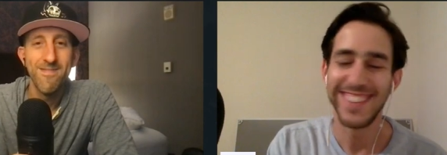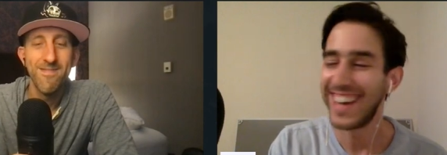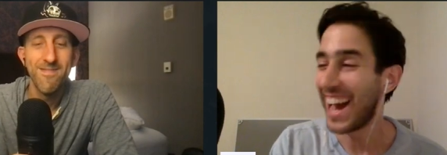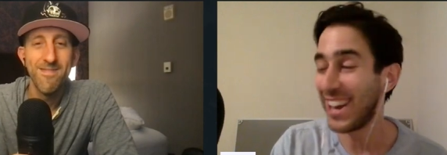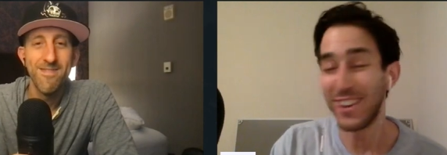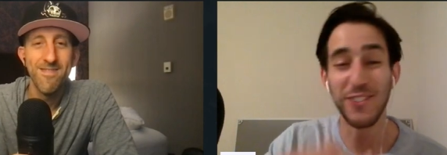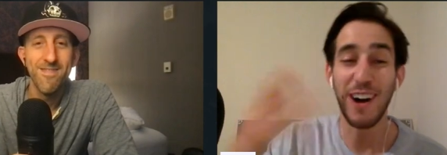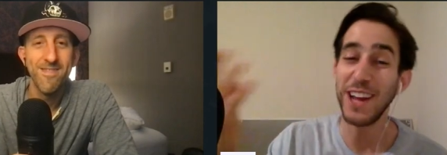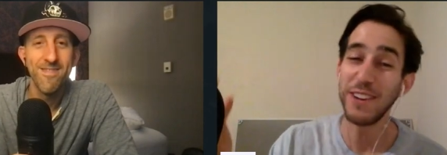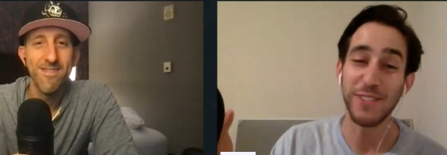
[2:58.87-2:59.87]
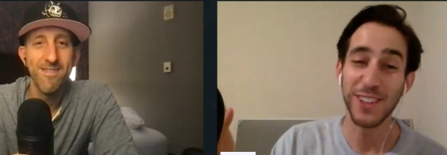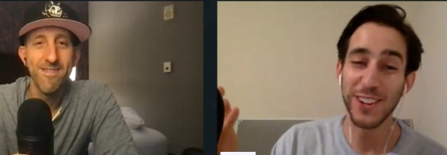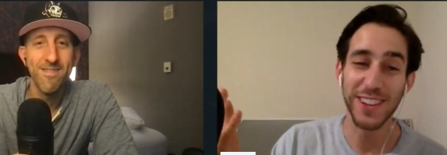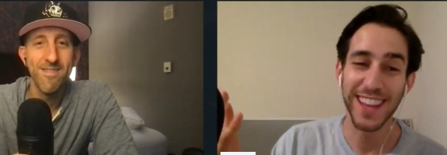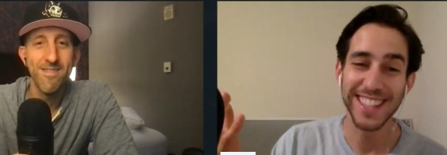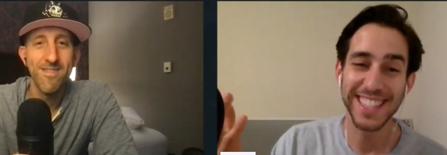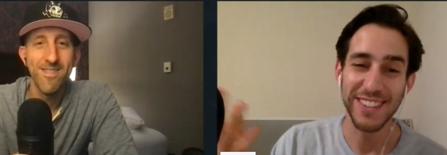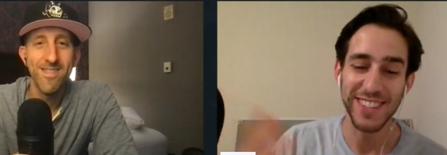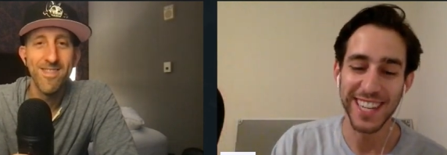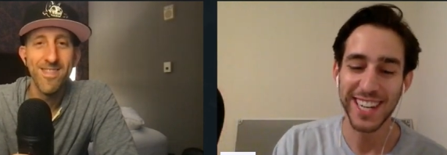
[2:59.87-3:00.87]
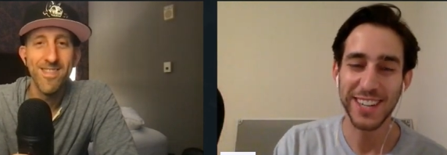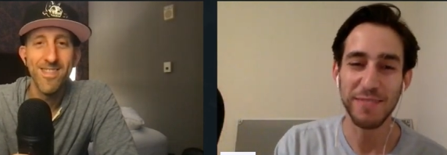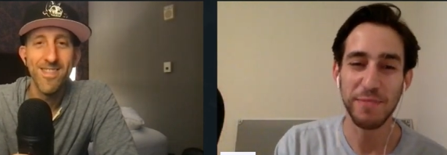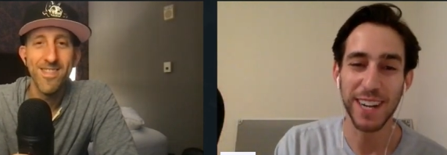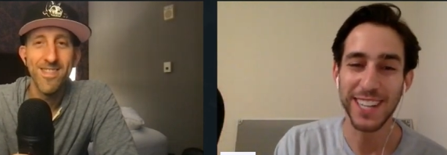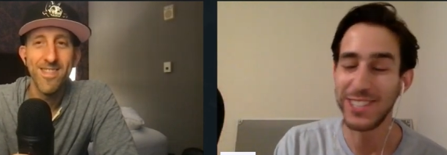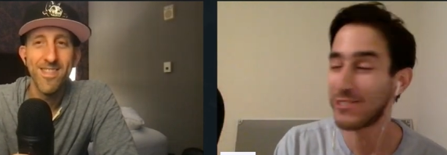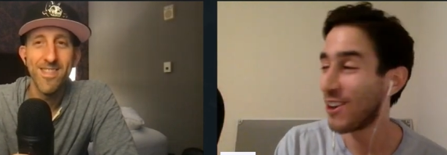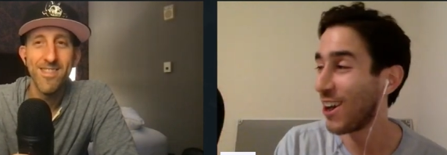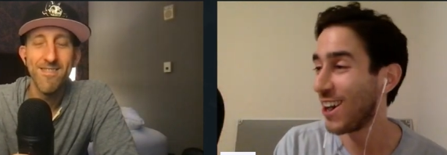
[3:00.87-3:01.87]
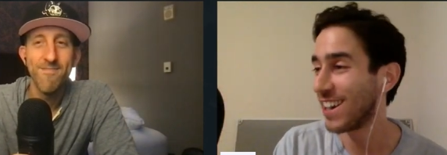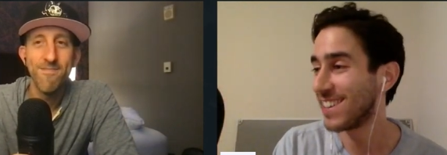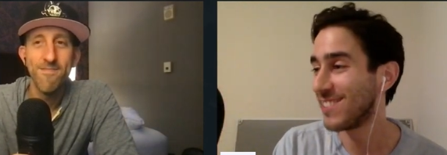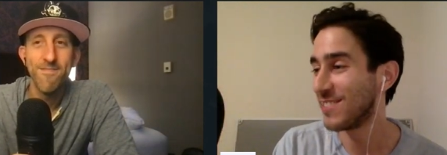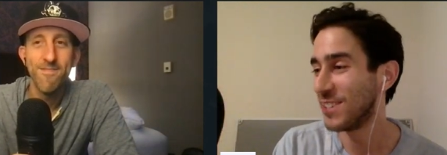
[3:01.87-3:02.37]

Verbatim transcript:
Speaker 1: I don't know why you have to learn a lesson every year, but you're wrong. We're